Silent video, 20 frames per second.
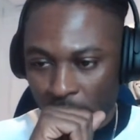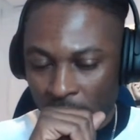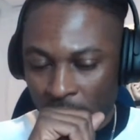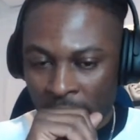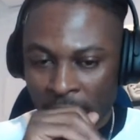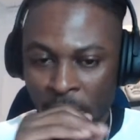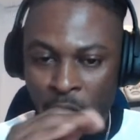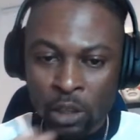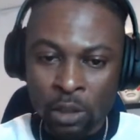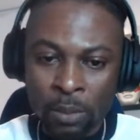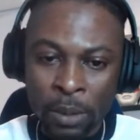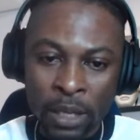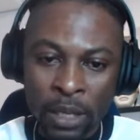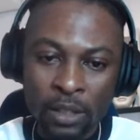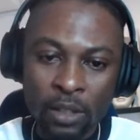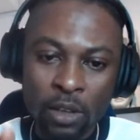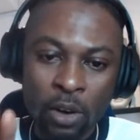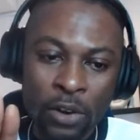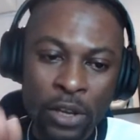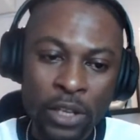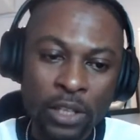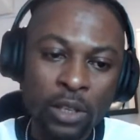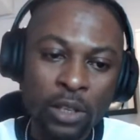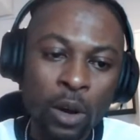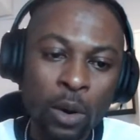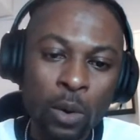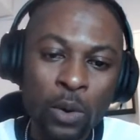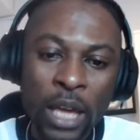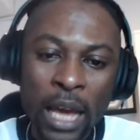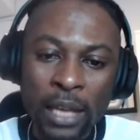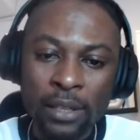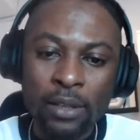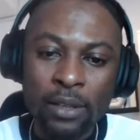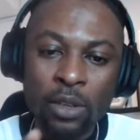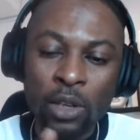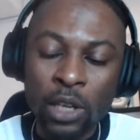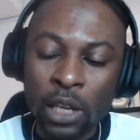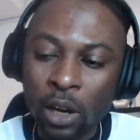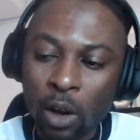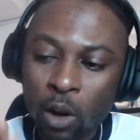Excuse me, sorry. So yes,
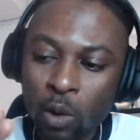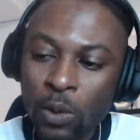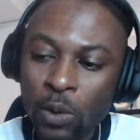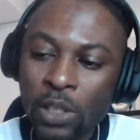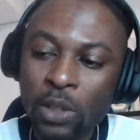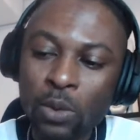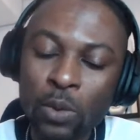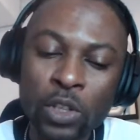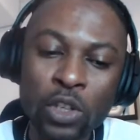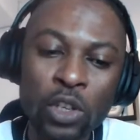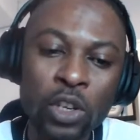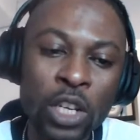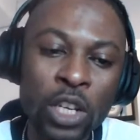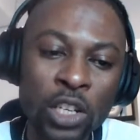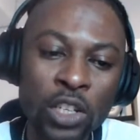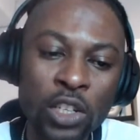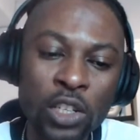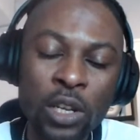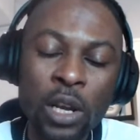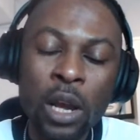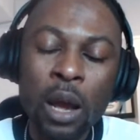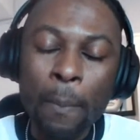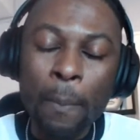you can always switch your niche,